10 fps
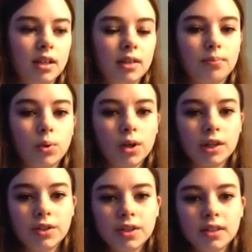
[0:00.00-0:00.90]
in poor
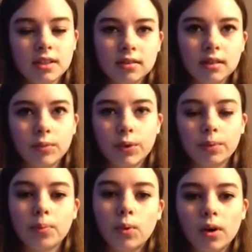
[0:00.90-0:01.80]
countries, well,
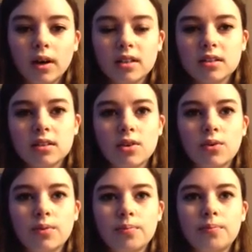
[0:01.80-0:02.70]
they're poor, and
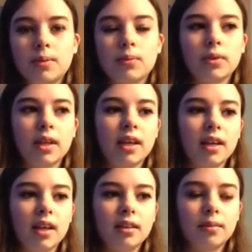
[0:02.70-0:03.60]
so people can't
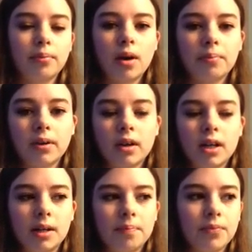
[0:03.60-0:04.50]
get the proper
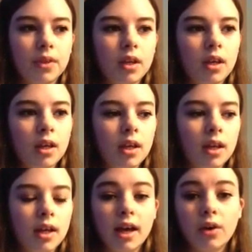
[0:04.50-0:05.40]

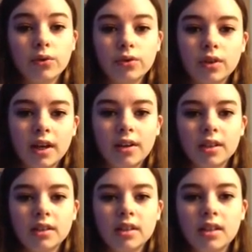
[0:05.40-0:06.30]
health care
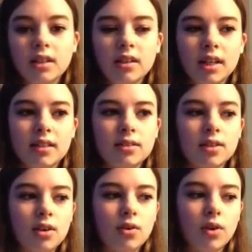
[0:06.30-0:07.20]
that they need, and
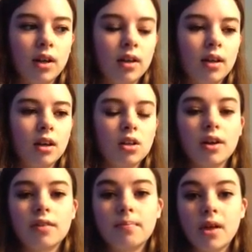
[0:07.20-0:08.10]
so a
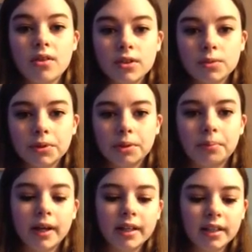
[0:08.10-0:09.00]
lot of mothers, when they're
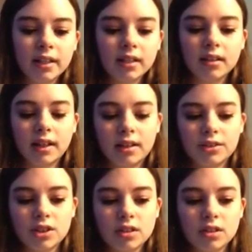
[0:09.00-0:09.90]
pregnant, they're
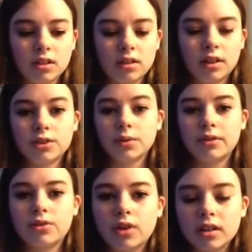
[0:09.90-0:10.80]

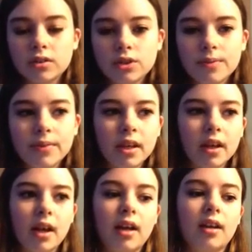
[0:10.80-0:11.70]
doing drugs or
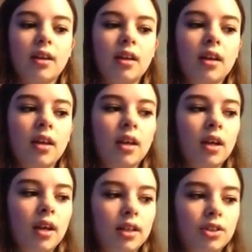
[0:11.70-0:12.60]
something, and
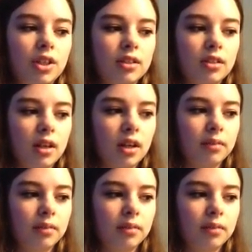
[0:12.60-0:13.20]
it just